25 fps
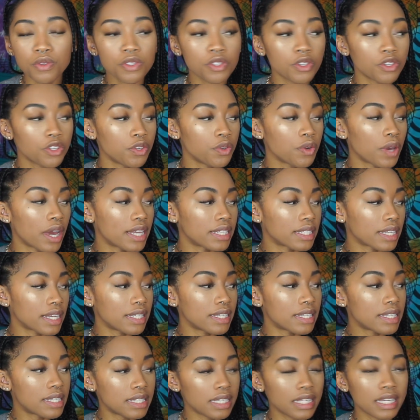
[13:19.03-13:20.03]
so you guys
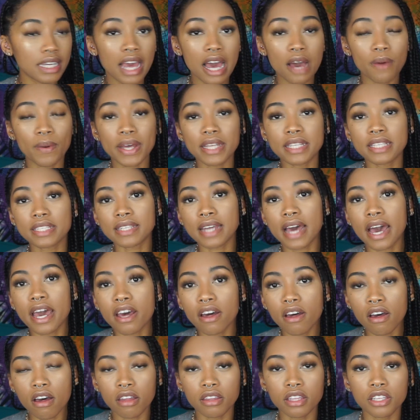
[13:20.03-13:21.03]
can see how I
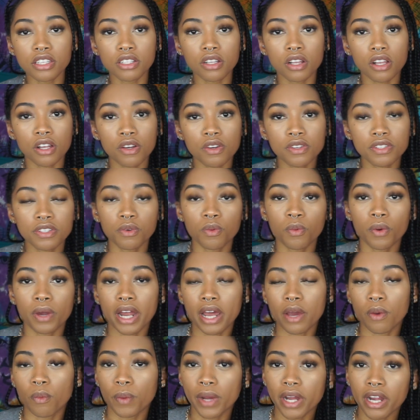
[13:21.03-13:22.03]
style all these clothes and what
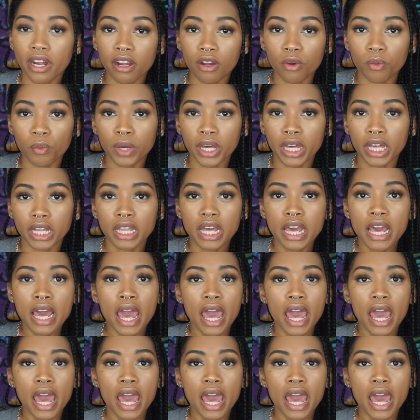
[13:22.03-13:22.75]
I wear it with,